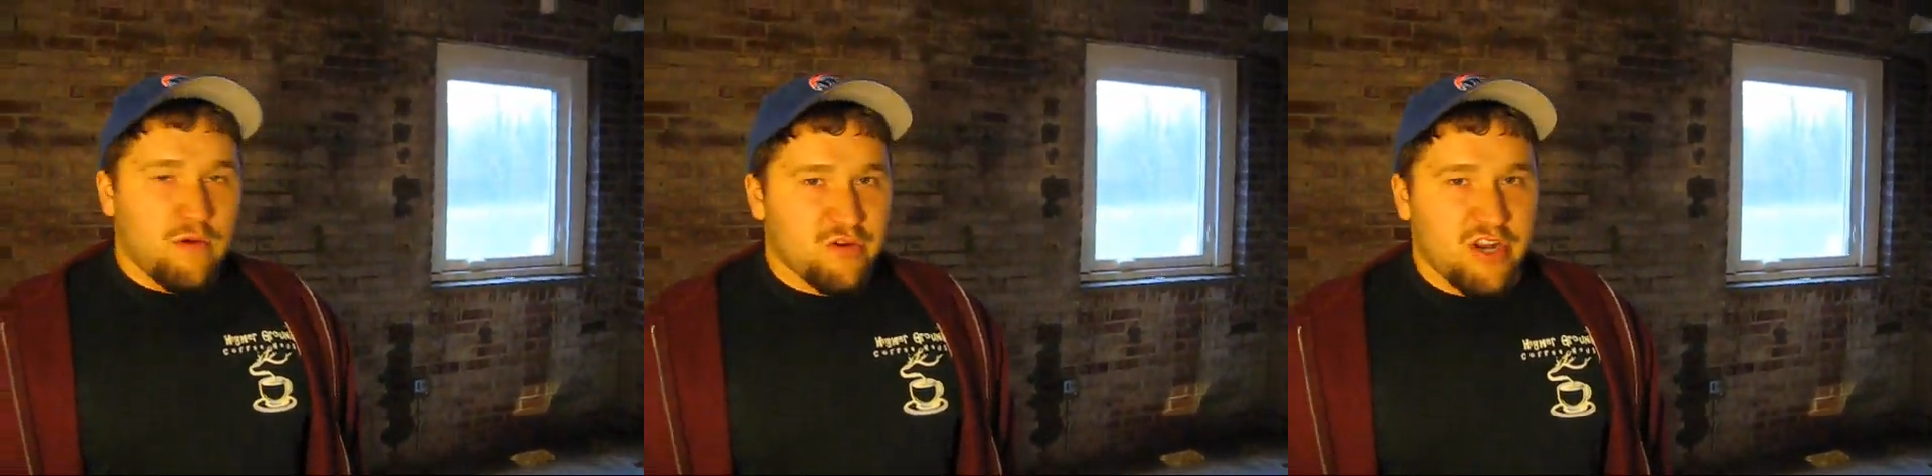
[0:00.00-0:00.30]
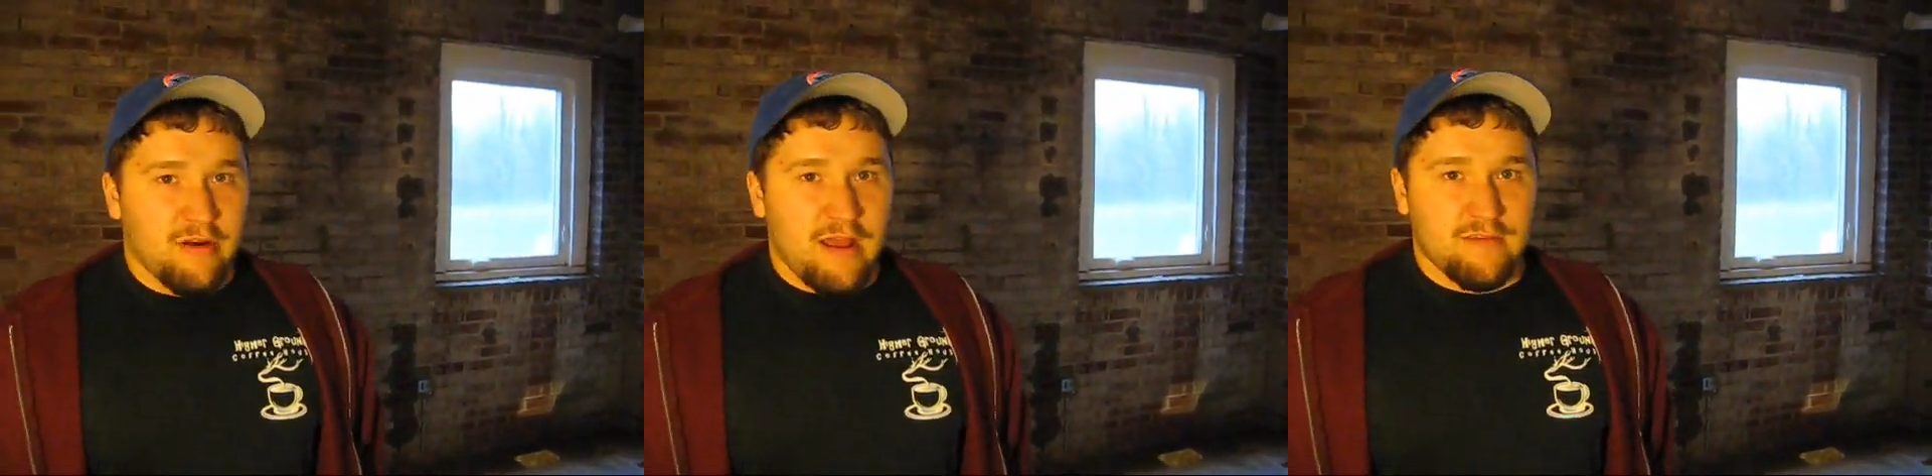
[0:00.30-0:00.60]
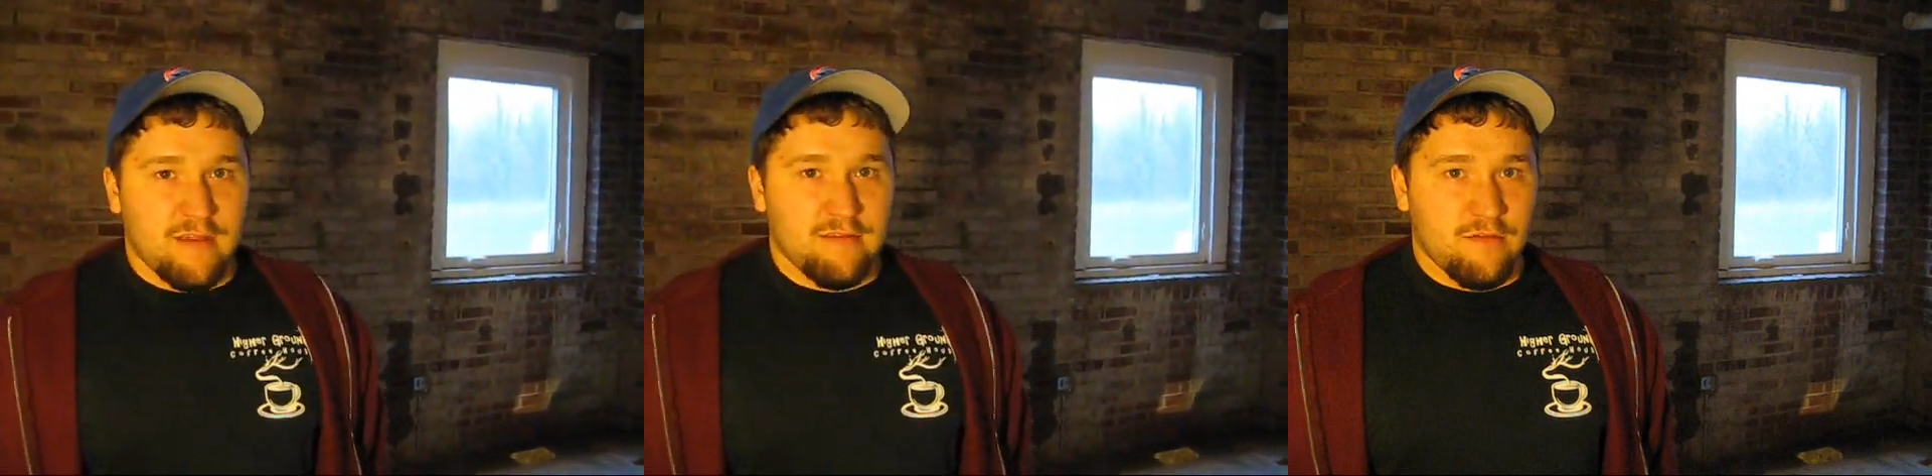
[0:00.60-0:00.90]
wheelchair
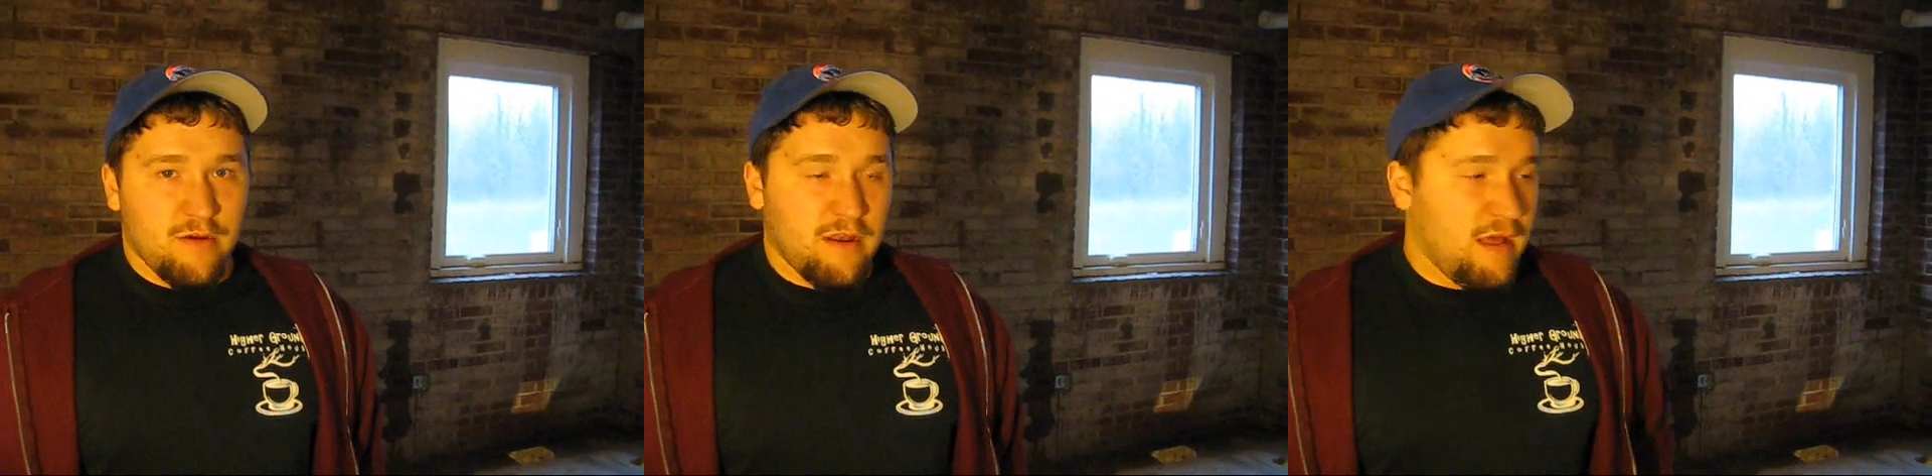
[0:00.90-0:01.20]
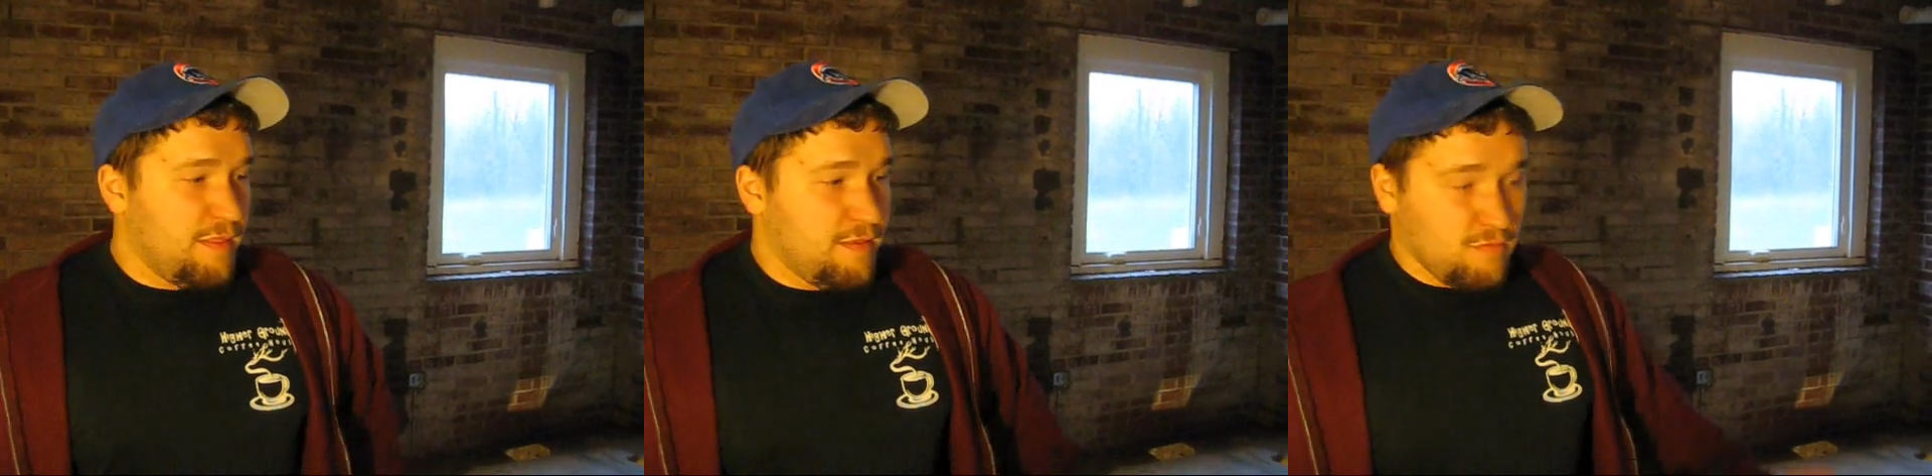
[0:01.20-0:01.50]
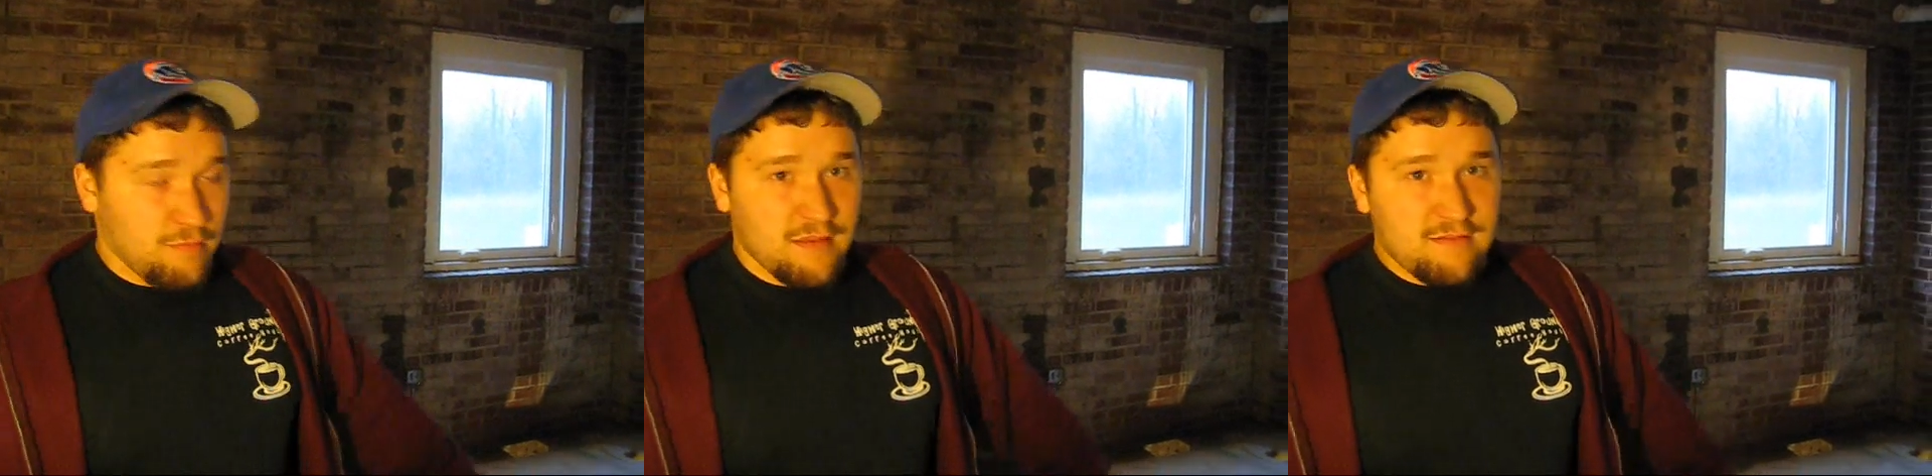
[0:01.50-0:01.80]
access and whatnot,
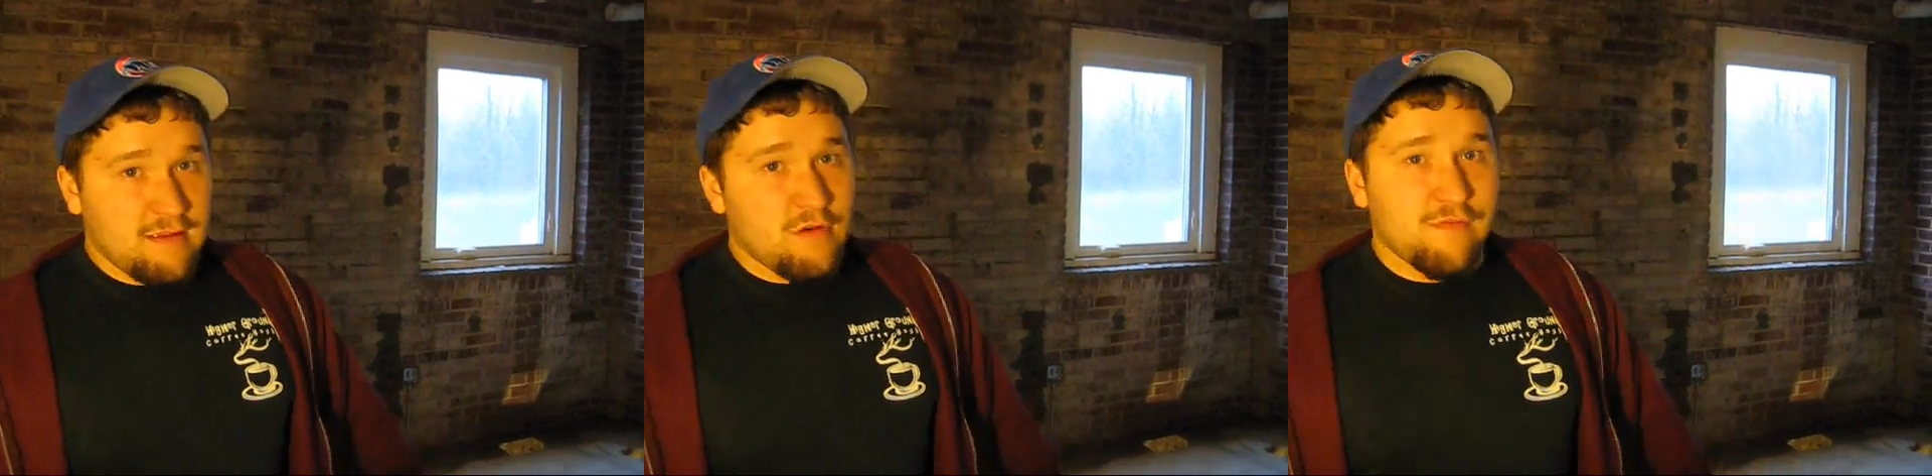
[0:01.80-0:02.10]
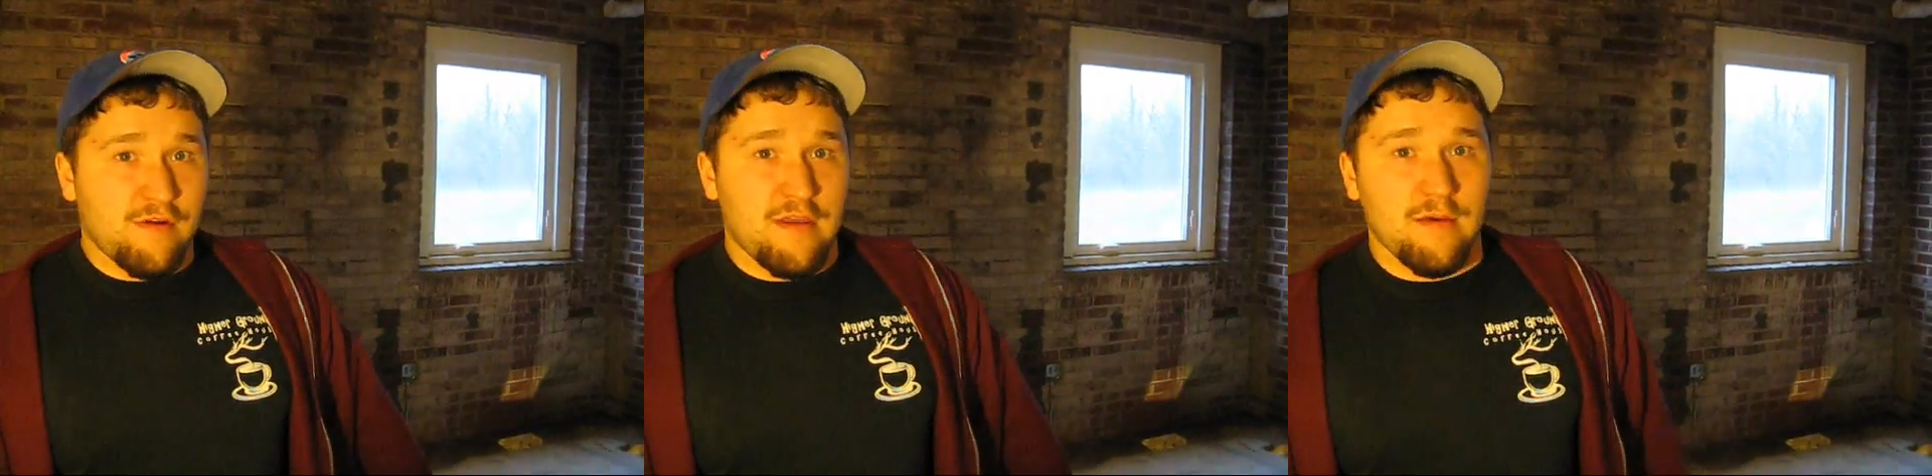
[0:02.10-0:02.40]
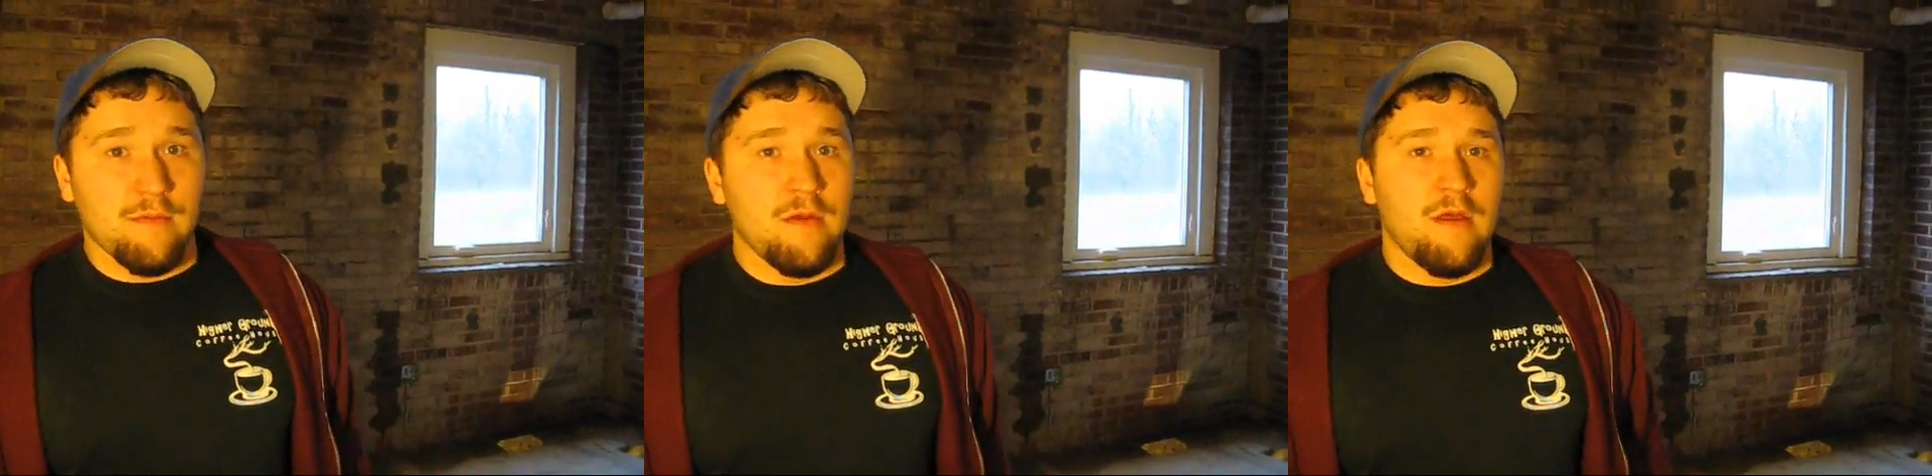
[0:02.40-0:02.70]
this will be a single for
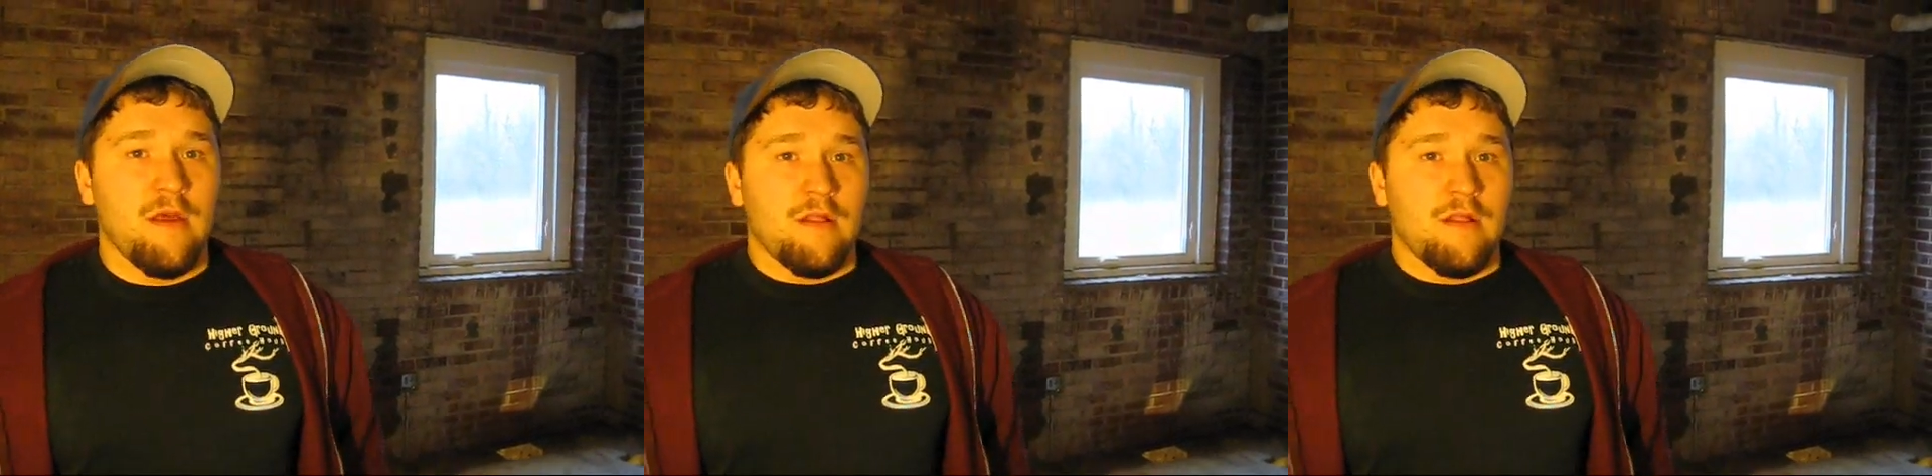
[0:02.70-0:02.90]
him